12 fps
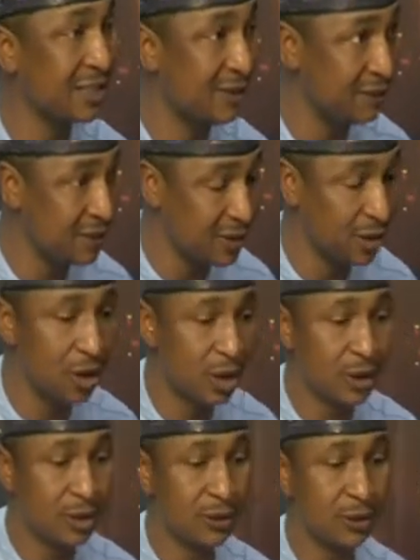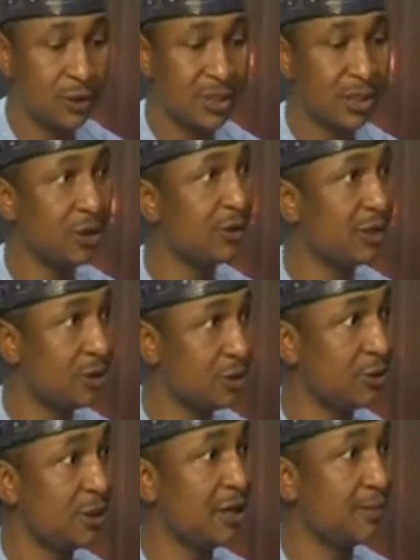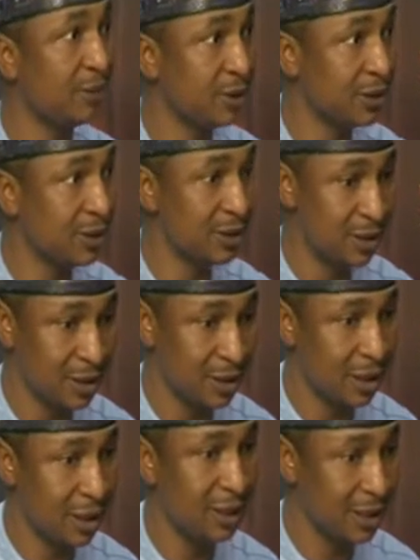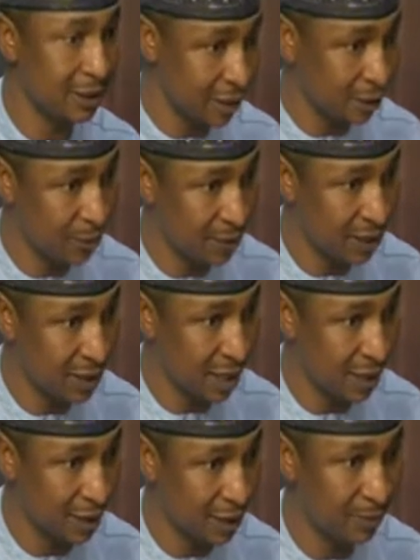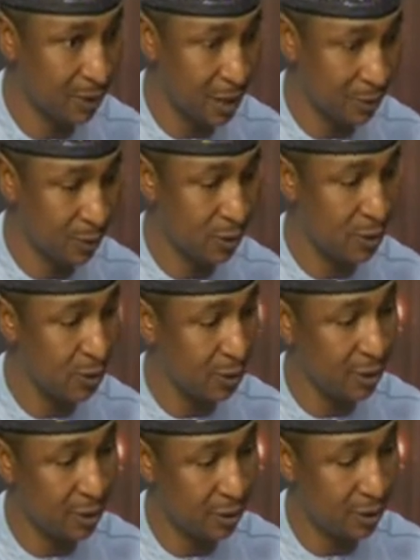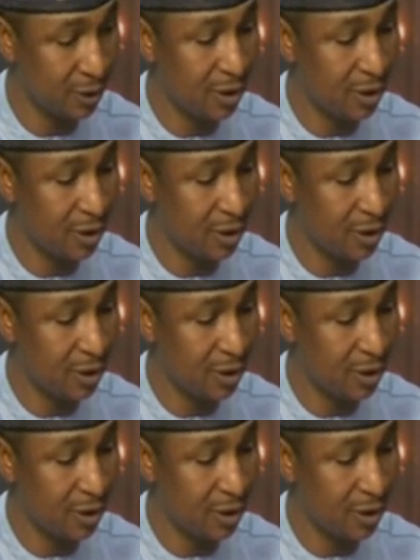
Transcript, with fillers: safety. Mm -hmm. So security is really important. And uh, yes, I commend INEC, but I'm also calling on,